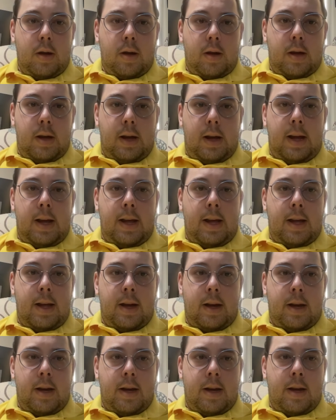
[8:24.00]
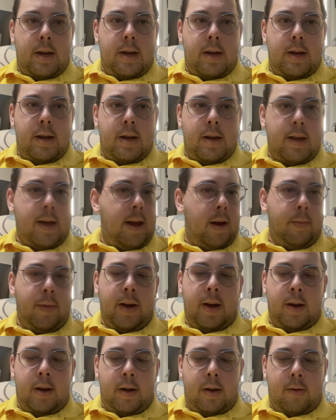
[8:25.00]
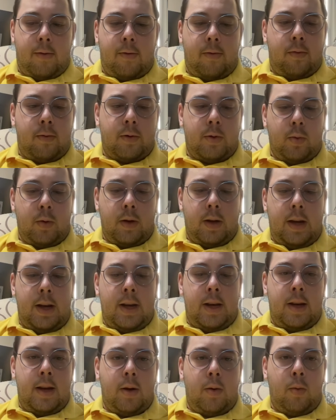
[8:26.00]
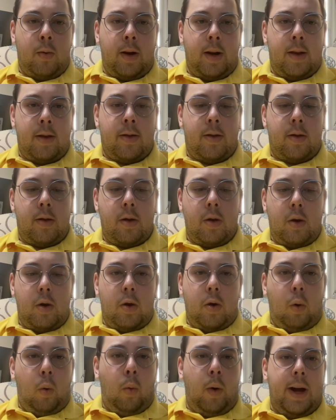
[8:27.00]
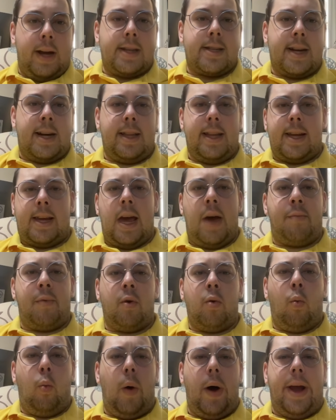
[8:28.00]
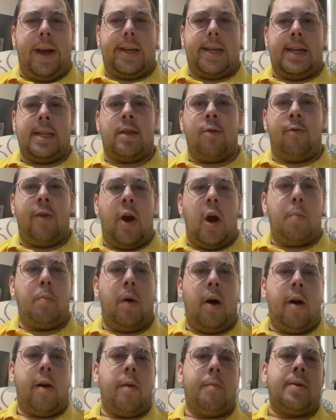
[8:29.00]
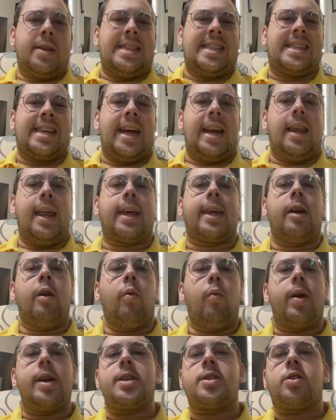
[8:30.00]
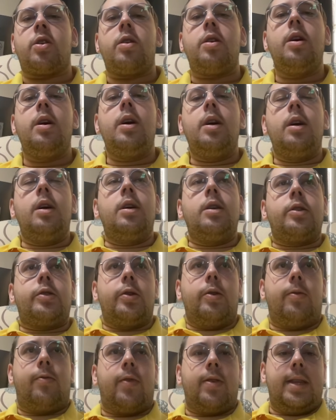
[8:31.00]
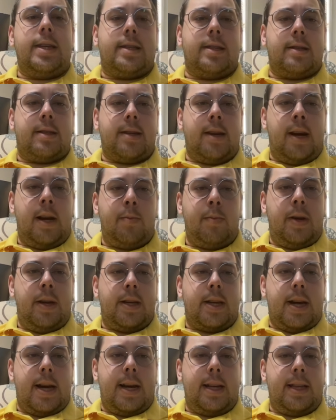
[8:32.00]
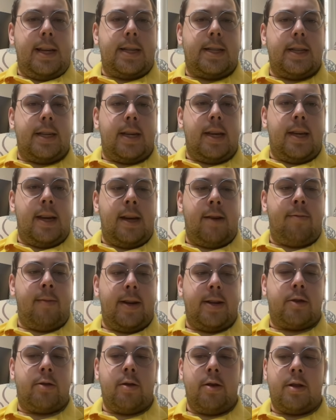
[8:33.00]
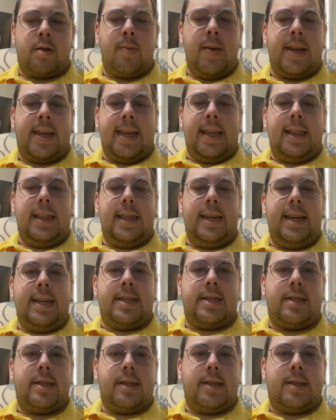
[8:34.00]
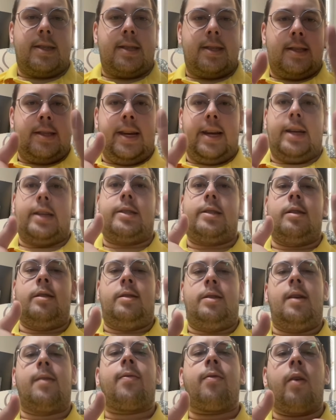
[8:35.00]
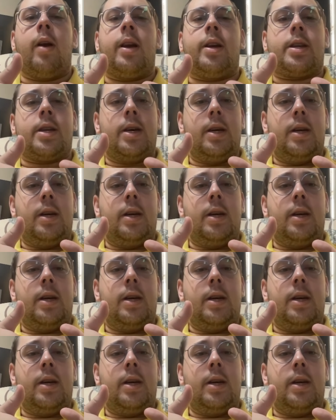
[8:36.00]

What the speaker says: and that'll be enough. So we'll end it with white. I like having white at the very bottom because it's kind of like an eraser. So for this assignment, I like to have my students make at least 6 different